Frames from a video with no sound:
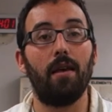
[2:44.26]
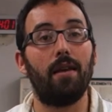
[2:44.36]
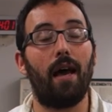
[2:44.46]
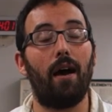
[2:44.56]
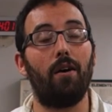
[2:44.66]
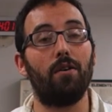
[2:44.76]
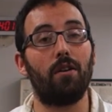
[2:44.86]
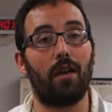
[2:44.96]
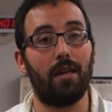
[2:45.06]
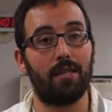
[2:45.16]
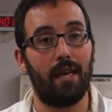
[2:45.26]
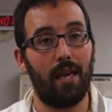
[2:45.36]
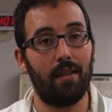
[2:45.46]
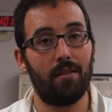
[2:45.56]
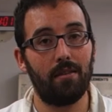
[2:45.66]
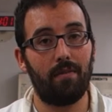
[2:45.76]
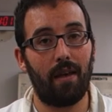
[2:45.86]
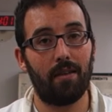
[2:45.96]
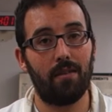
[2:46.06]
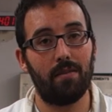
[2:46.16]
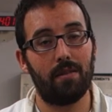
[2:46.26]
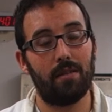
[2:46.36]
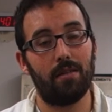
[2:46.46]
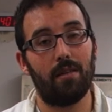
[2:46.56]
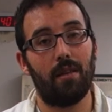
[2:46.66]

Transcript: Now, you're going to take those values